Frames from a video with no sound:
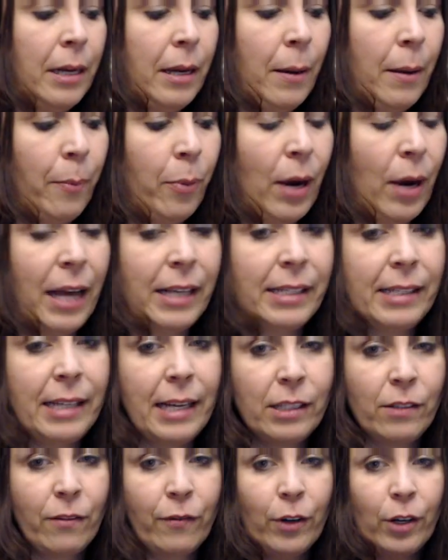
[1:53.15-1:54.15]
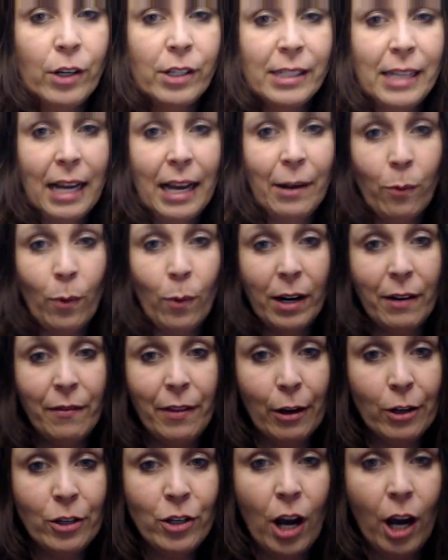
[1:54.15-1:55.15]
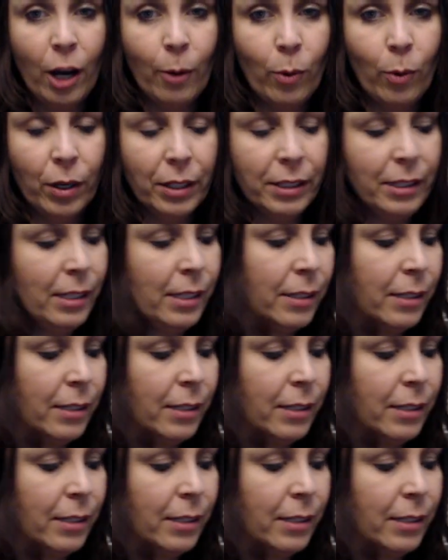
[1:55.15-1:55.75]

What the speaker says: process first on one of their chalkboards.